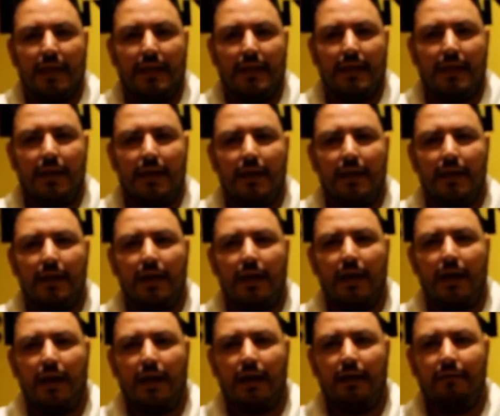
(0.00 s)
Yeah,
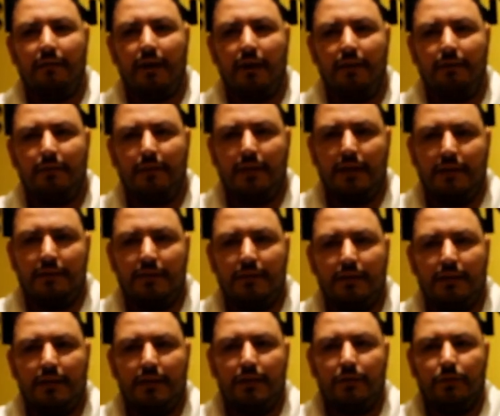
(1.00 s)
I believe
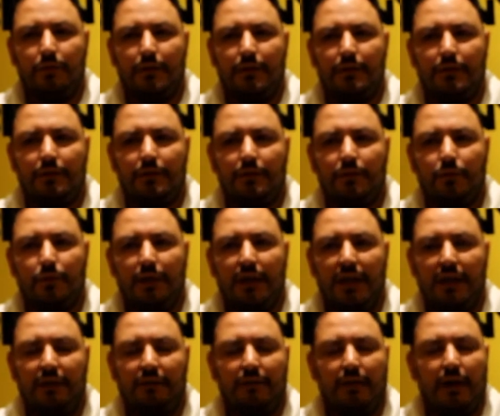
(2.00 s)
that in the winter we
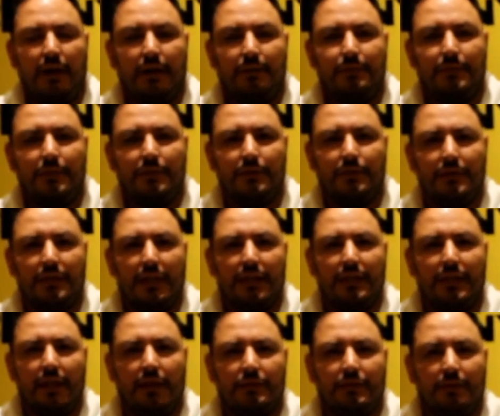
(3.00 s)
have up to
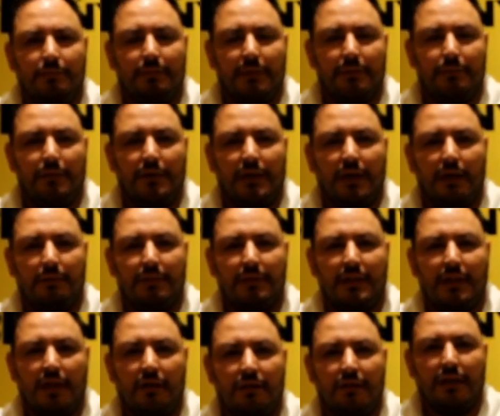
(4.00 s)
10,000 people coming
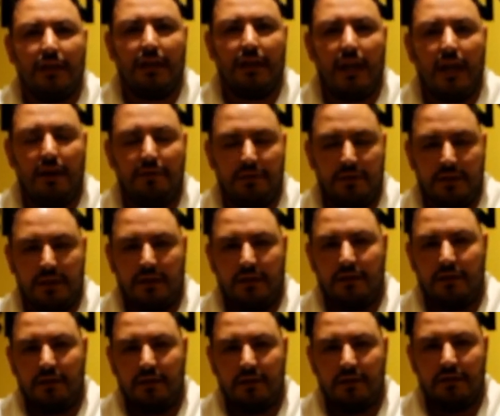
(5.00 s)
down every day.